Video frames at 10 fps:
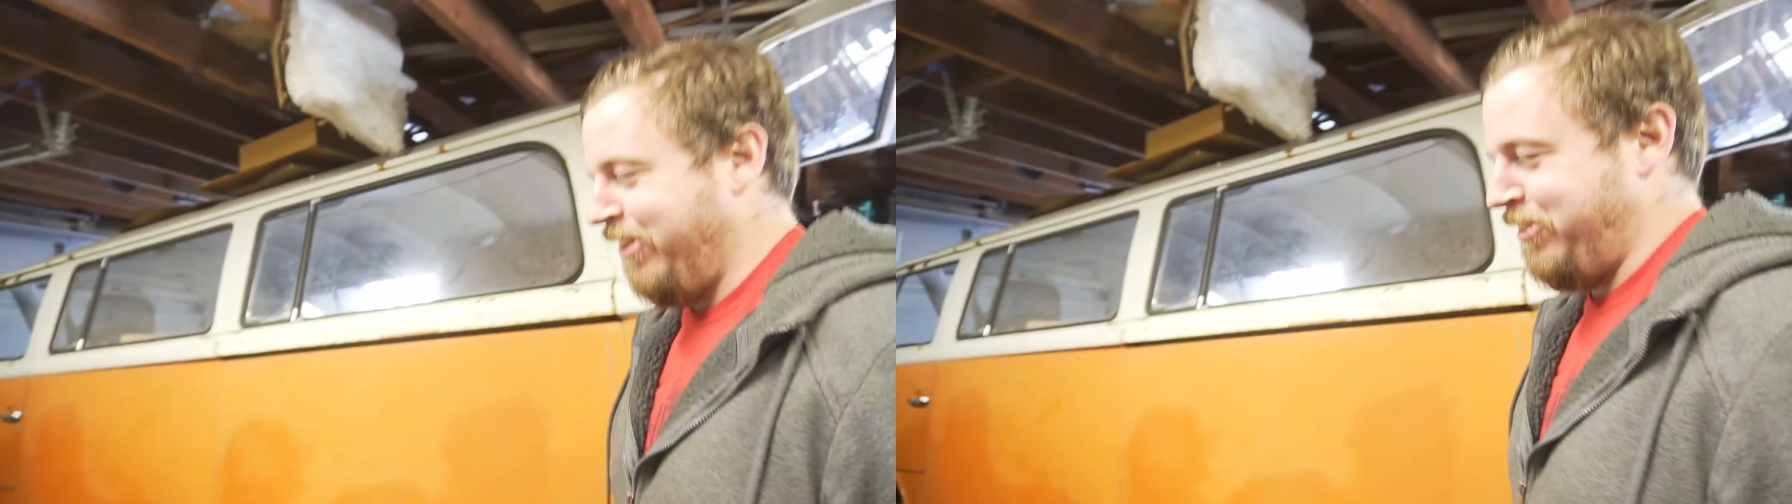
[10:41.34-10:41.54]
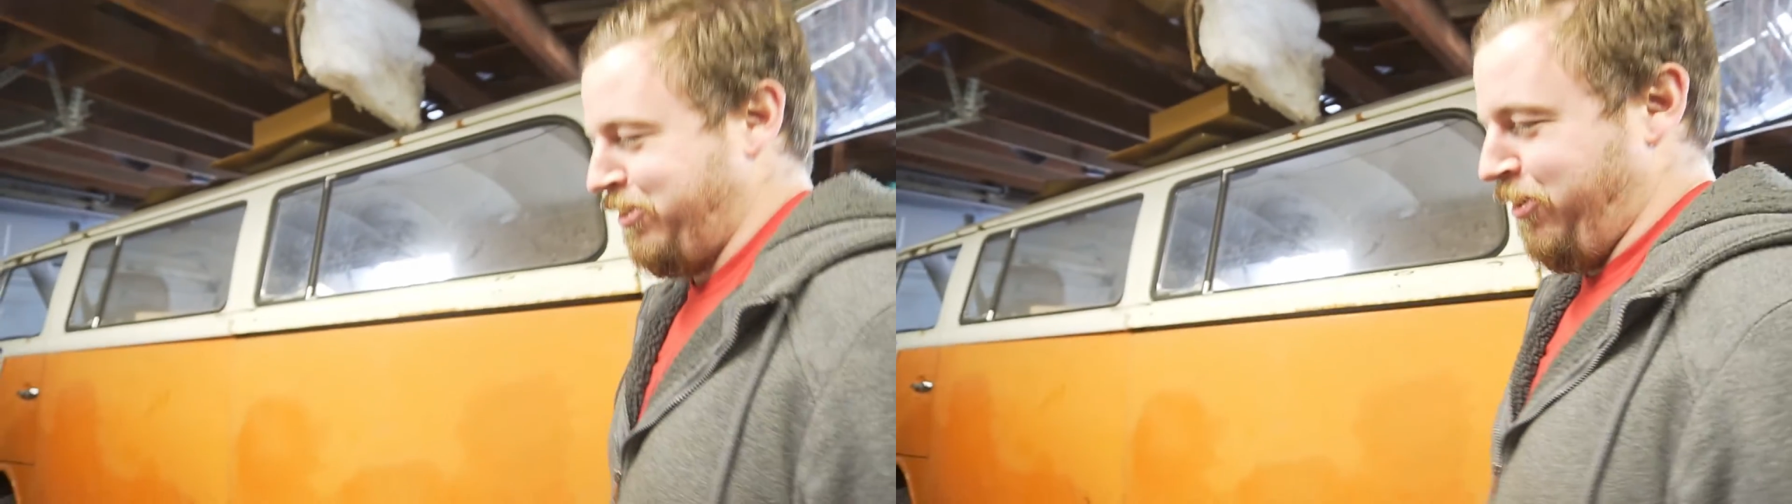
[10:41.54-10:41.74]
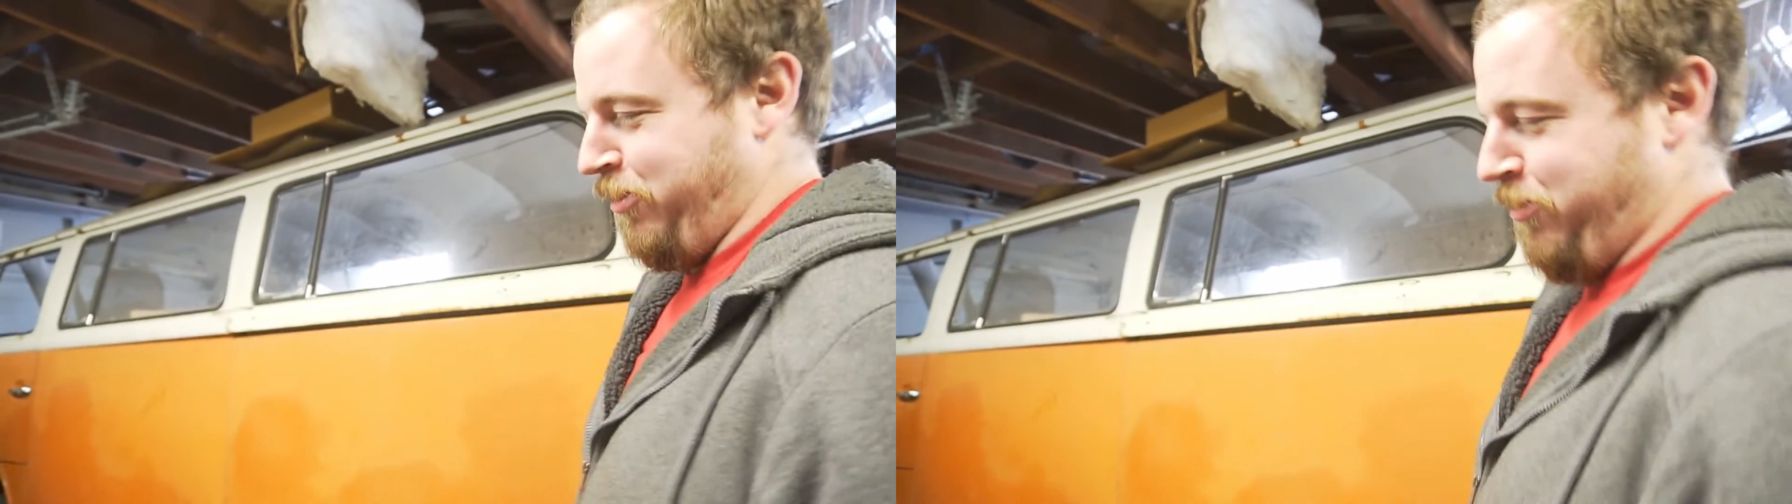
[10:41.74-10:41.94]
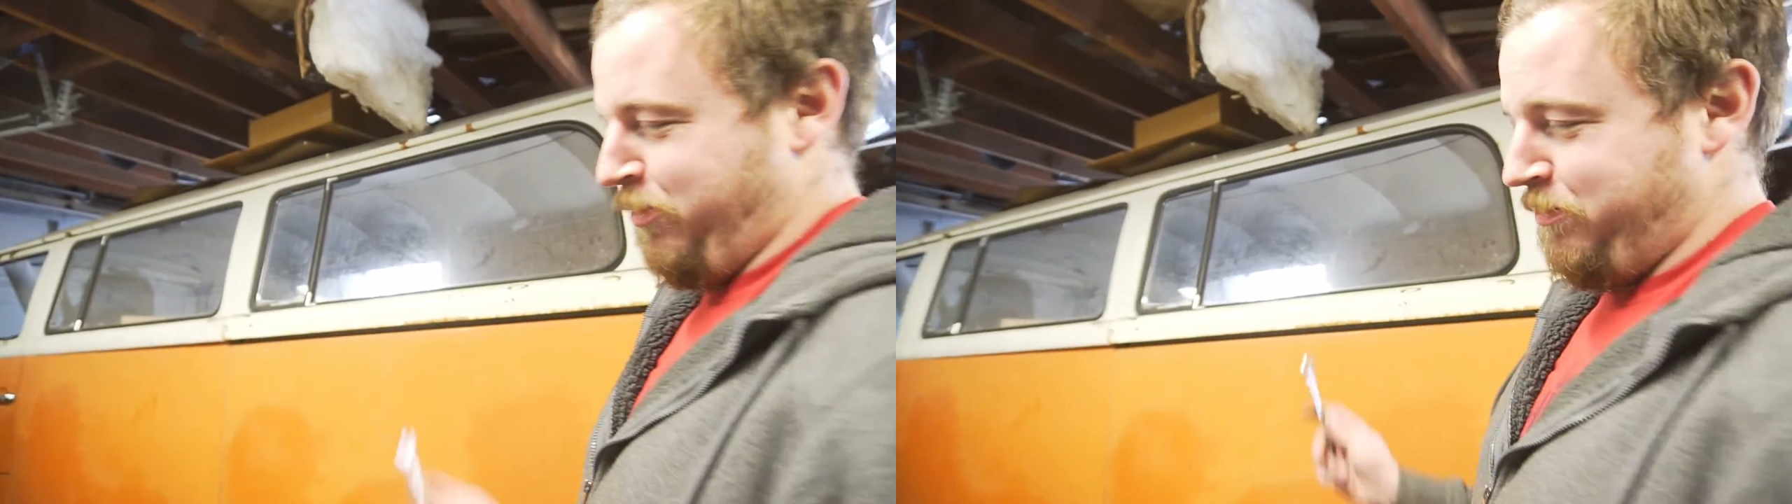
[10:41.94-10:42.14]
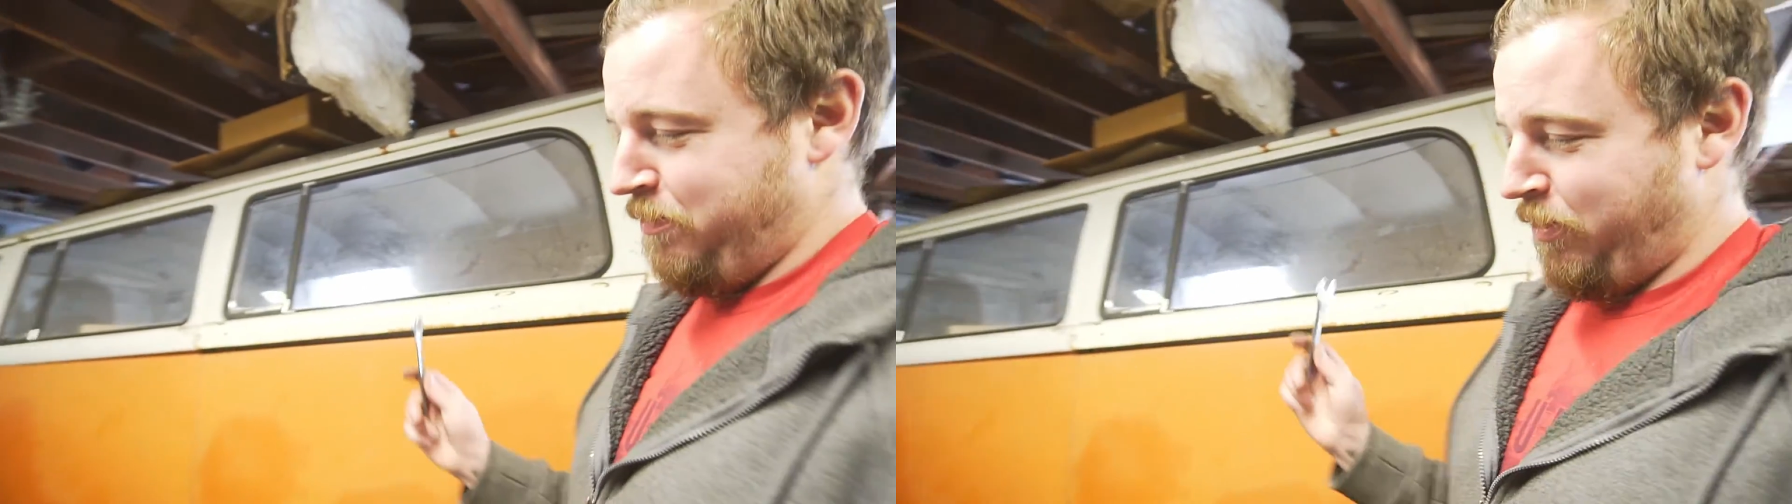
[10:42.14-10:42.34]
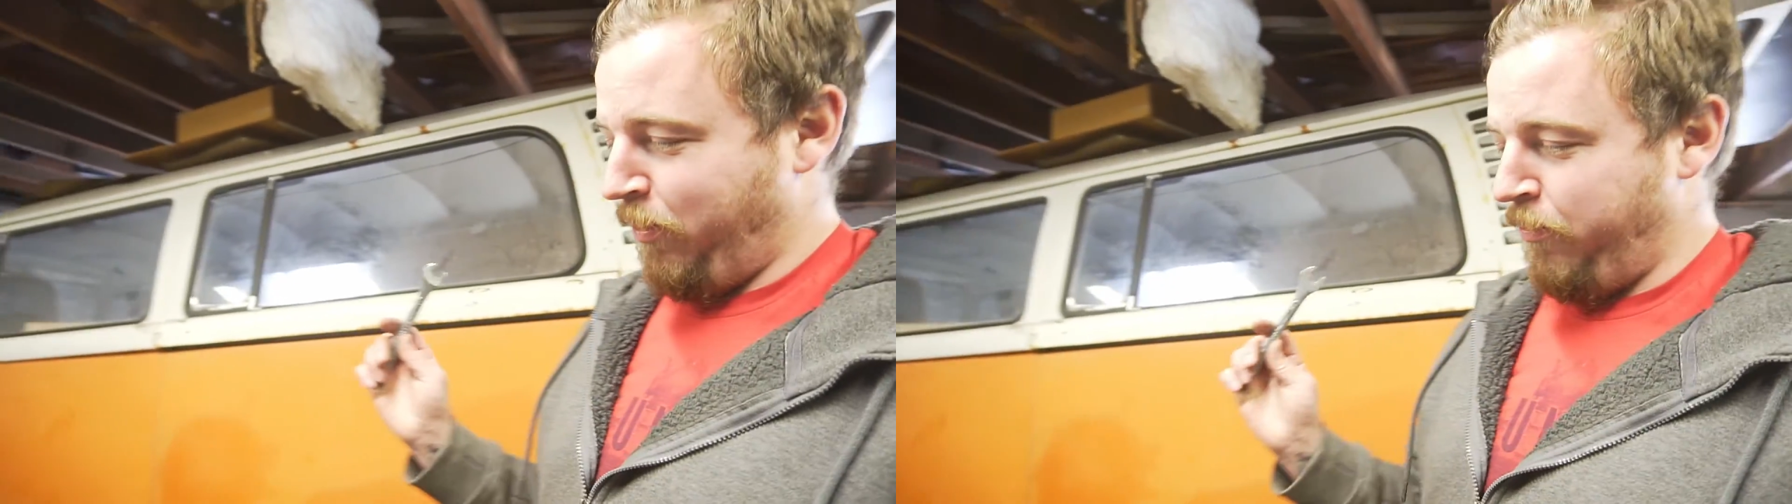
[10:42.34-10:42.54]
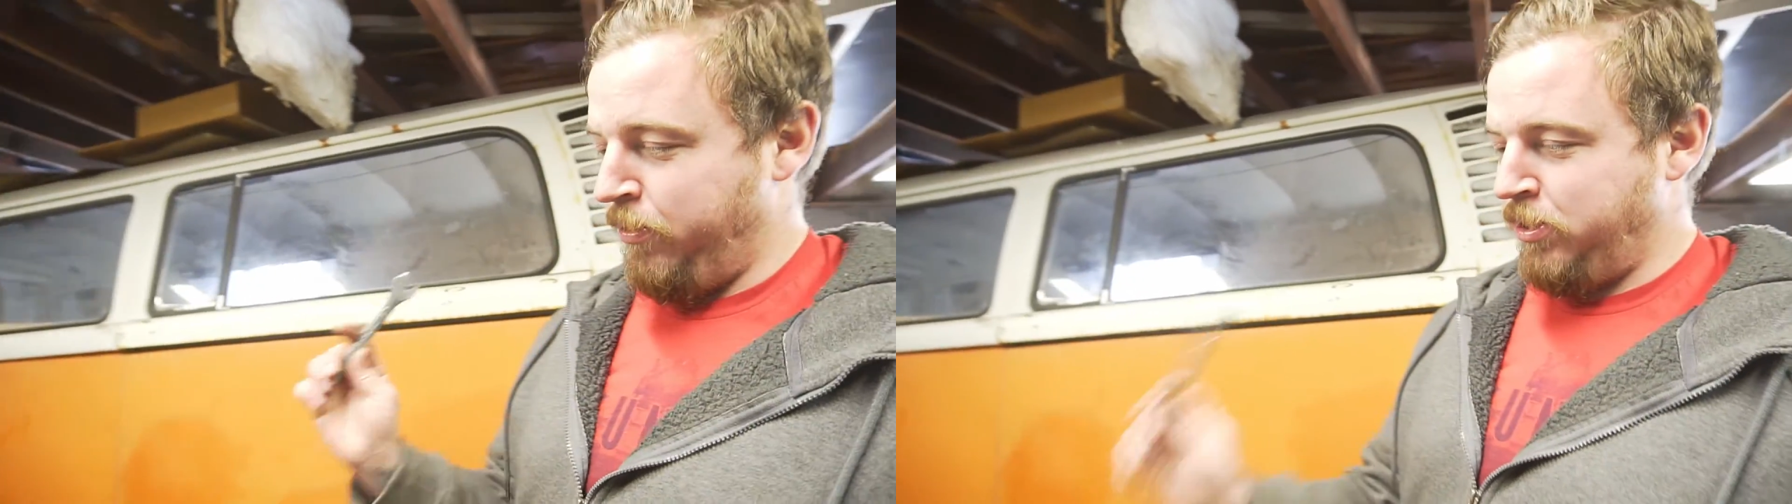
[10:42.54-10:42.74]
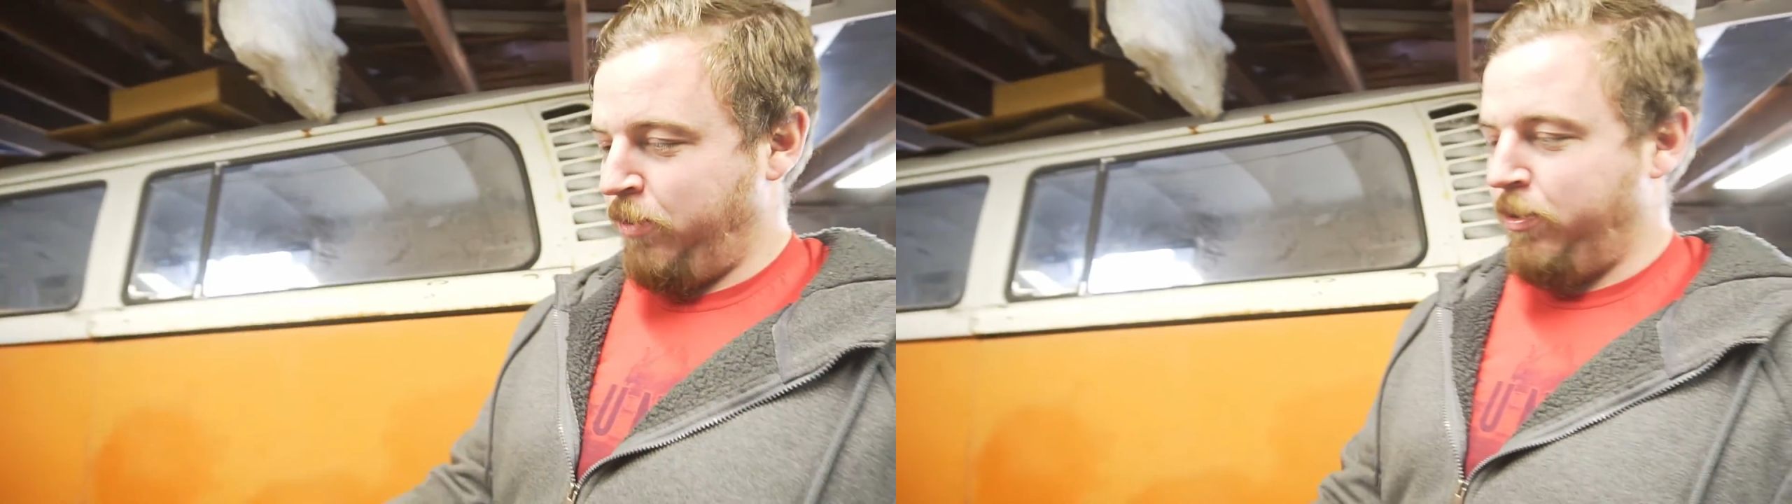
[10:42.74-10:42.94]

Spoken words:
So, first thing